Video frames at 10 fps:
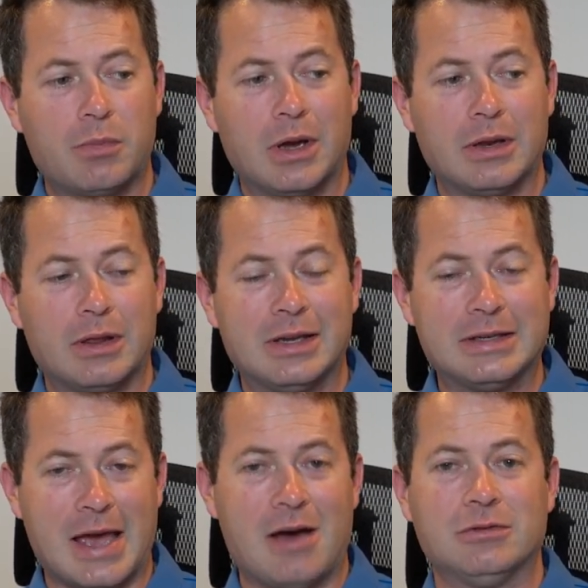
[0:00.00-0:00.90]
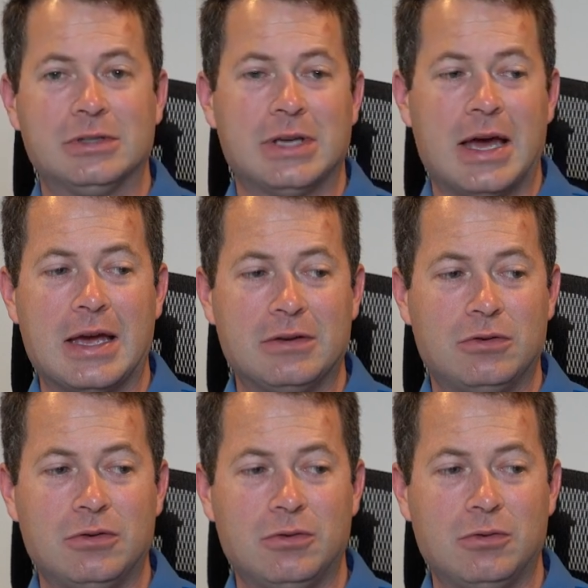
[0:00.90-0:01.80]
But the
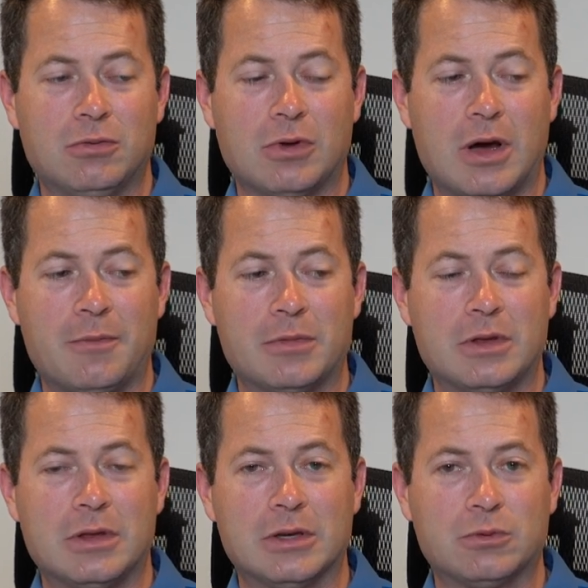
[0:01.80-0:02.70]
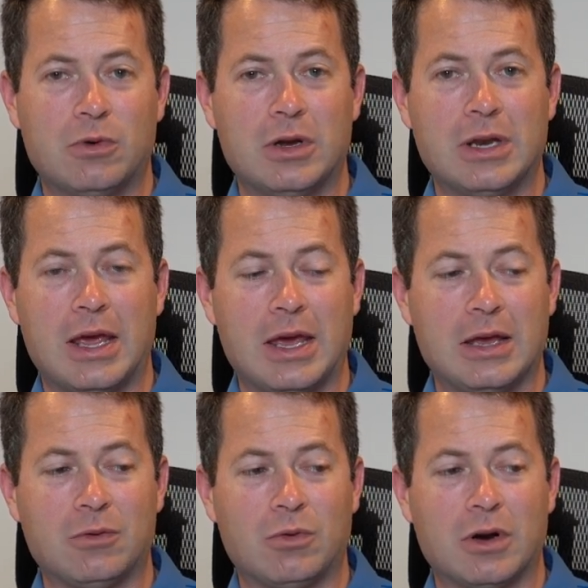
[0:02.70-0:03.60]
downside to um, this one
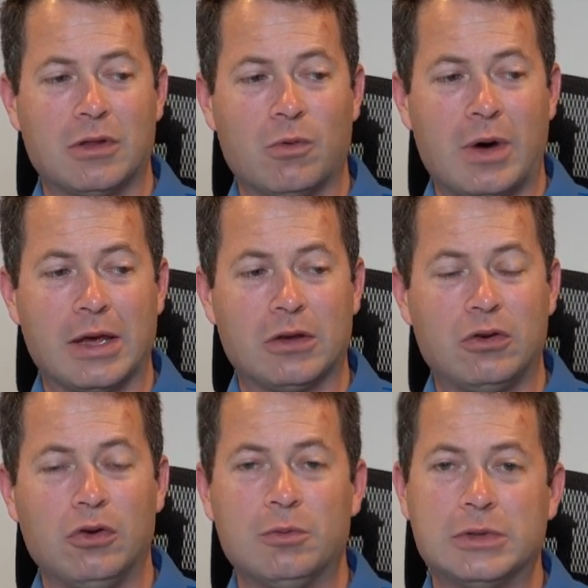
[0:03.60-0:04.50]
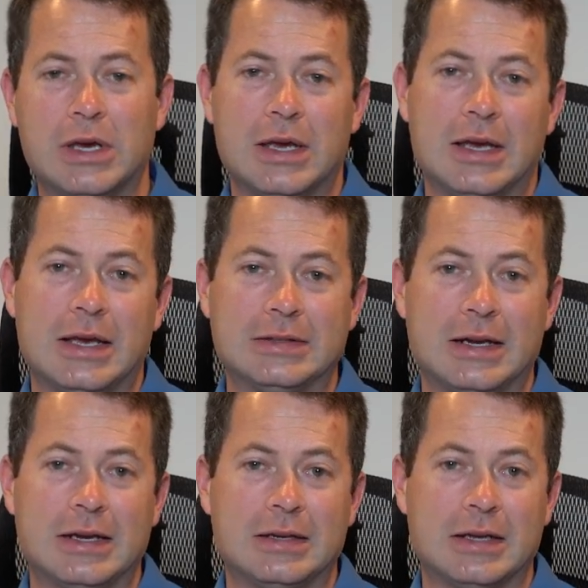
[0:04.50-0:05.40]
and one of the white cubes is
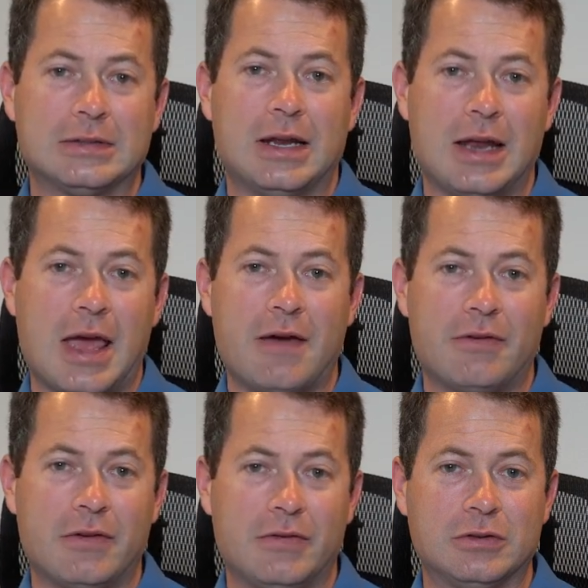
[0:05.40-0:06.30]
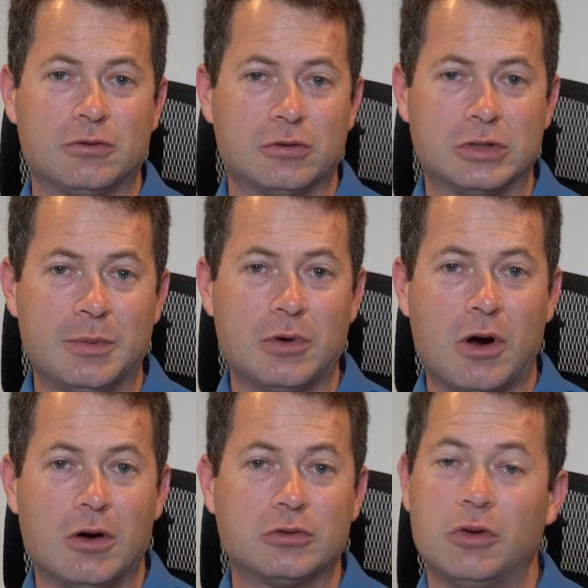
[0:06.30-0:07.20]
that it does not have a physical SIM
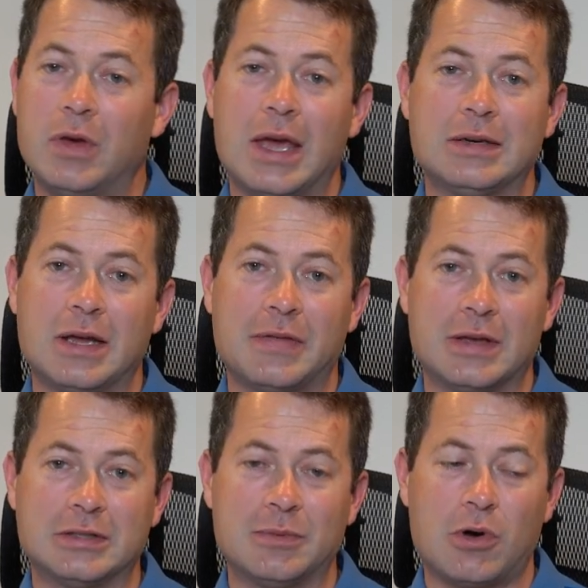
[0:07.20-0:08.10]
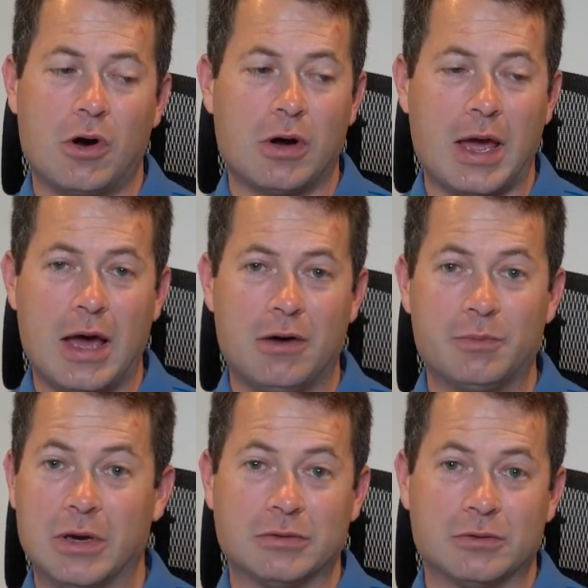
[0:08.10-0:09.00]
card. So you can't take that SIM card
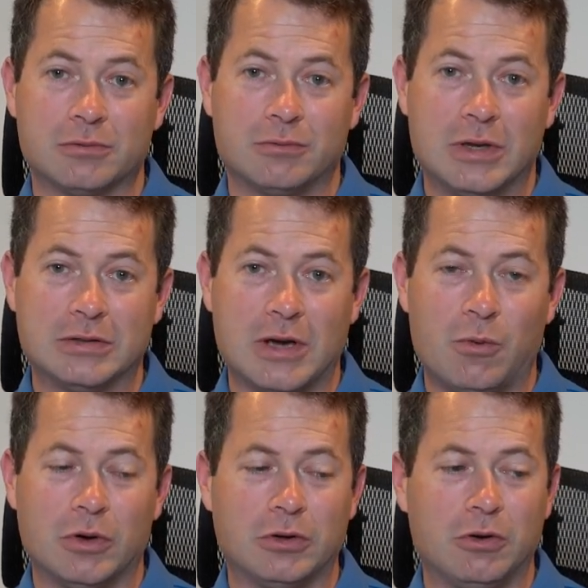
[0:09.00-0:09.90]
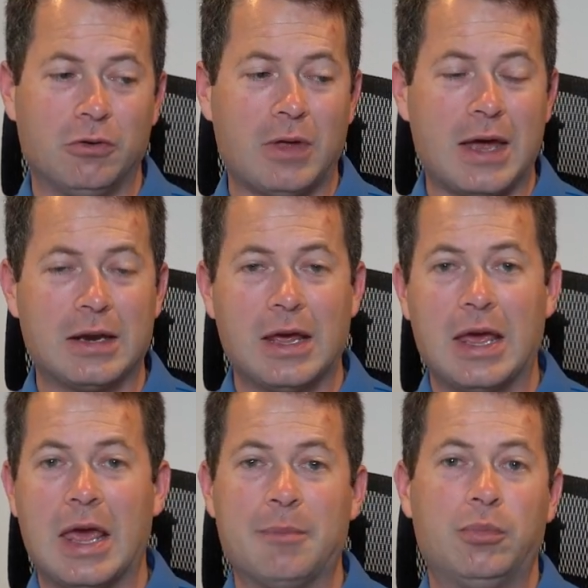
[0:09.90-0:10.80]
out because there is not one to do that
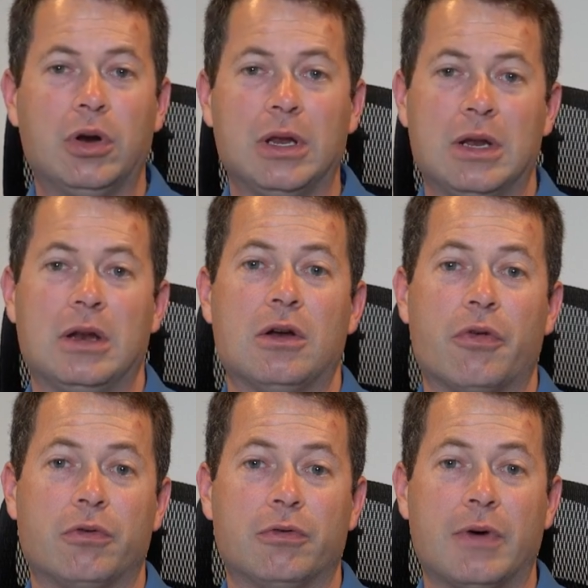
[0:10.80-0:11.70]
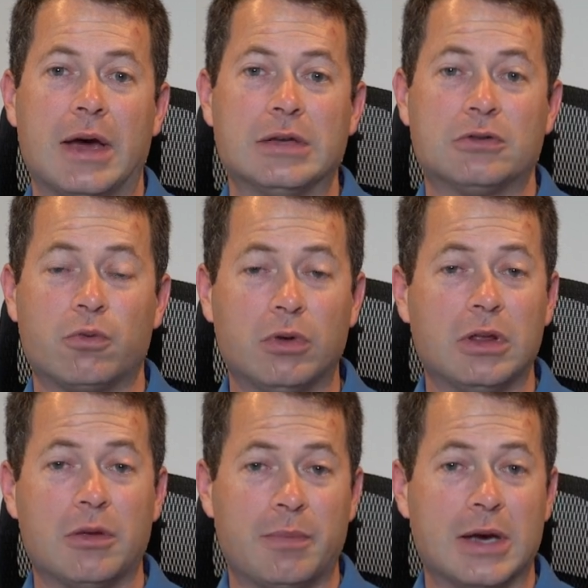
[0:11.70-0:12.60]
and put it in another device. So
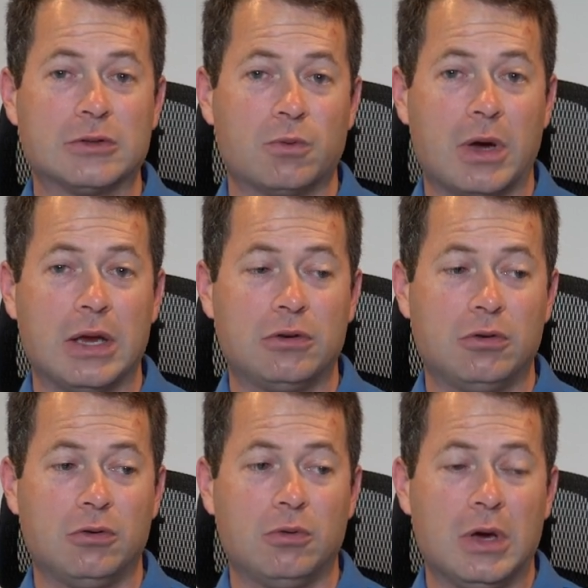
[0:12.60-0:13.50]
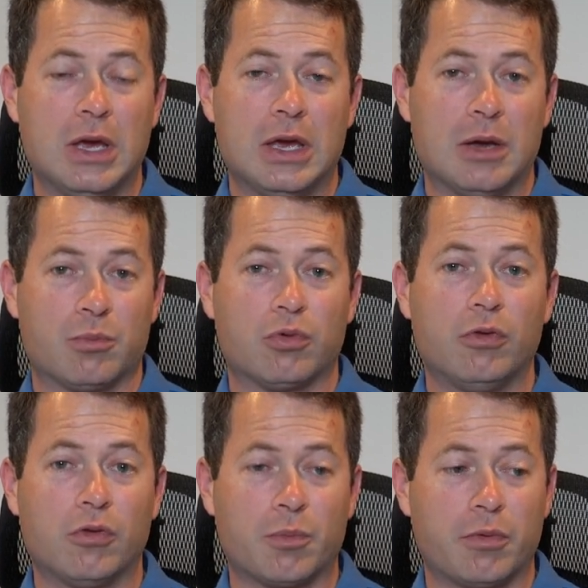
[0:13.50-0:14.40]
really the best way to
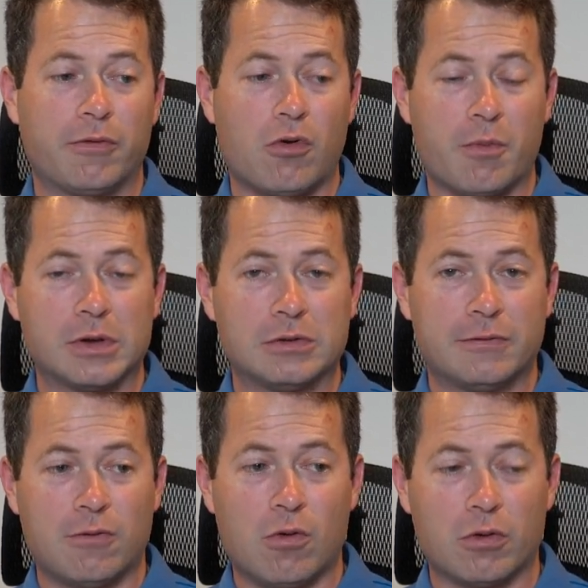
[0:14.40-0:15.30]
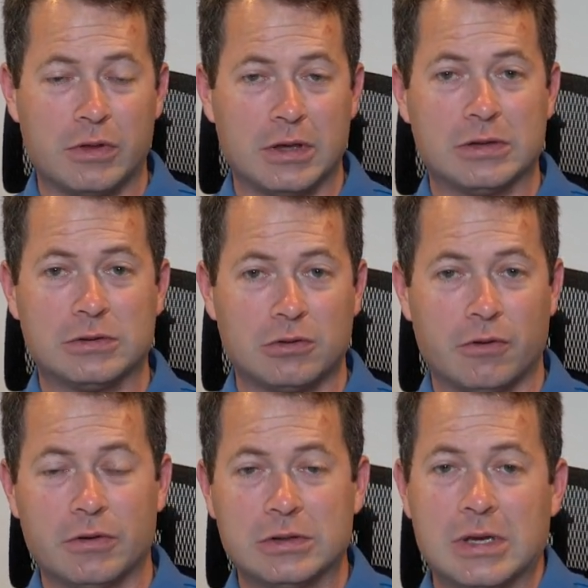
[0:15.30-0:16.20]
improve your performance for this
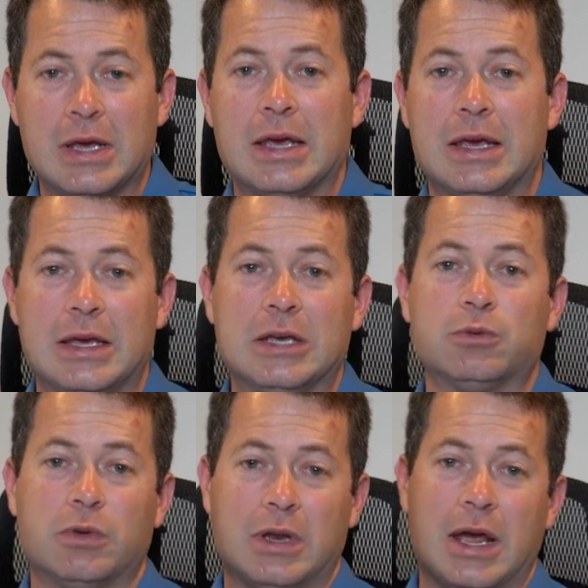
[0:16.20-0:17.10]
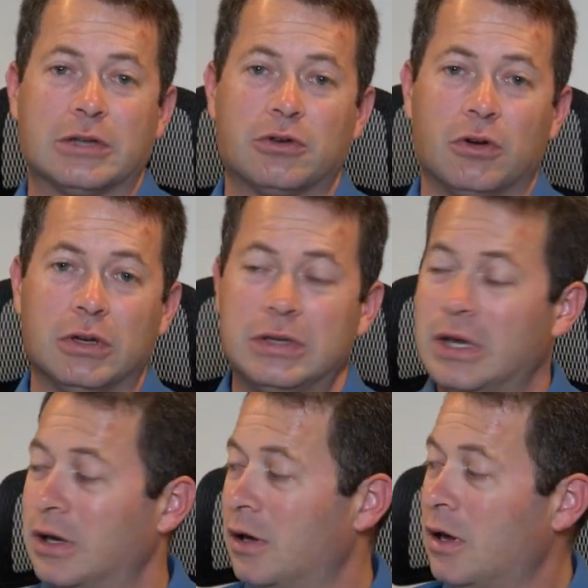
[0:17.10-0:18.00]
service is with an external
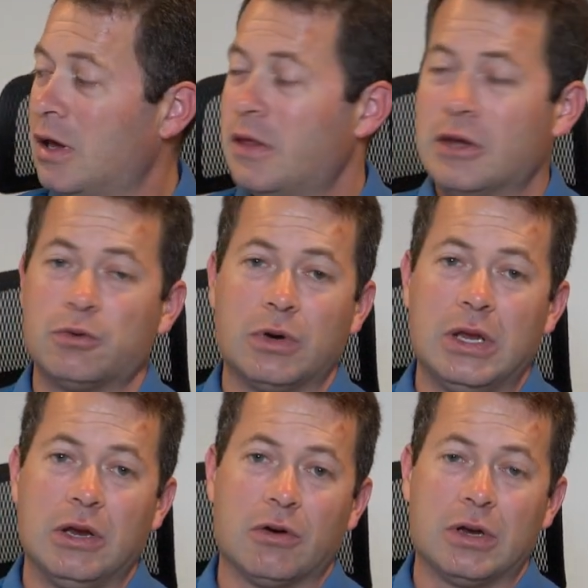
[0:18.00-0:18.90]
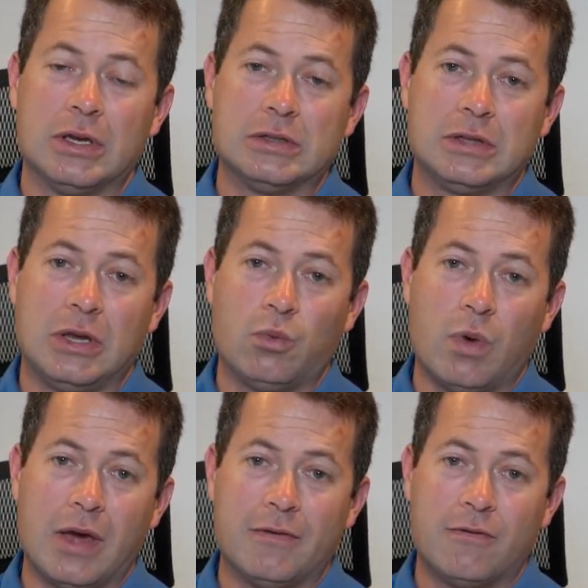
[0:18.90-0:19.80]
antenna. This one here is the
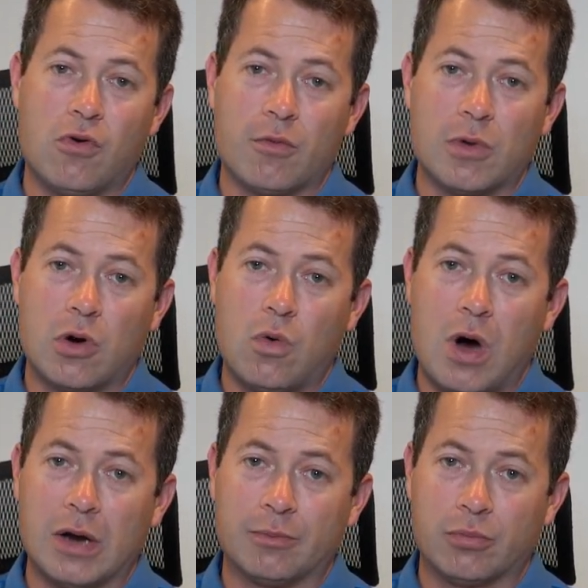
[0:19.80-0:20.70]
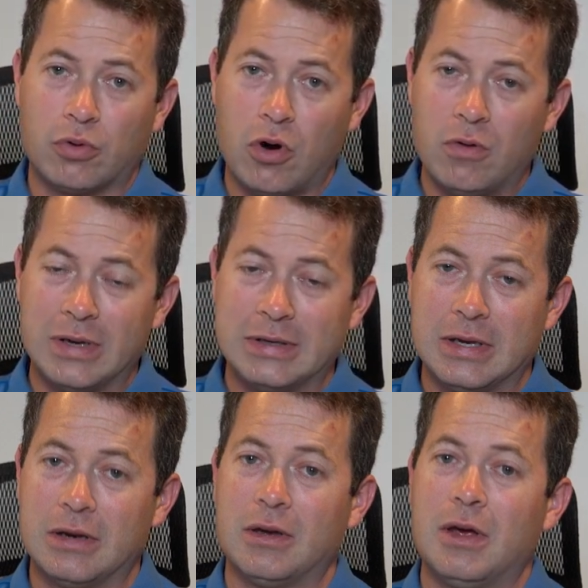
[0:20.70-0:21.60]
Waveform Quad Pro
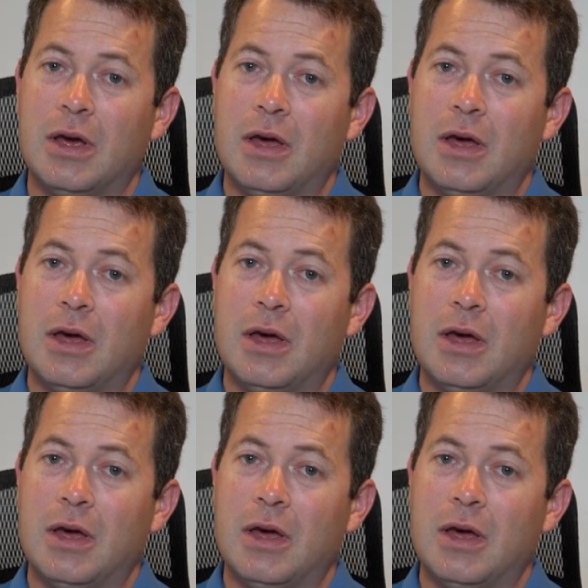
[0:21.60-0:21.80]
antenna.